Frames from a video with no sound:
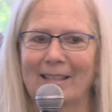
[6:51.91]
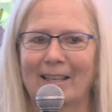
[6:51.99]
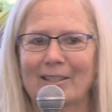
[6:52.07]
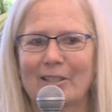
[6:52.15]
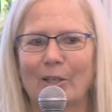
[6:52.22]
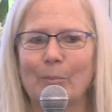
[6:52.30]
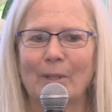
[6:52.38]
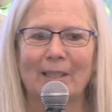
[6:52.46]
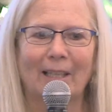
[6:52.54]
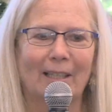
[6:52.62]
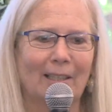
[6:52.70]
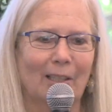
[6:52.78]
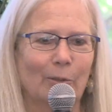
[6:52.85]
that's something
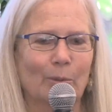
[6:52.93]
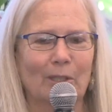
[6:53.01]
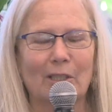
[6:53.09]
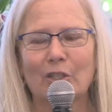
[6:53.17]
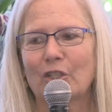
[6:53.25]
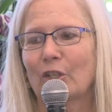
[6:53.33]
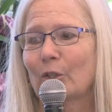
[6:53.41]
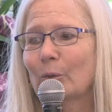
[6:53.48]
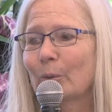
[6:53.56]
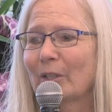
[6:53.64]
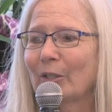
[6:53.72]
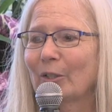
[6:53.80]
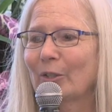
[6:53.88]
that I really shared
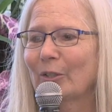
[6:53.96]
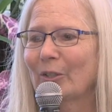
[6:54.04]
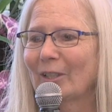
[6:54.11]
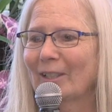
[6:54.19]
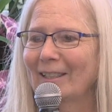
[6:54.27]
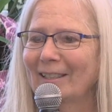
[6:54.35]
with her.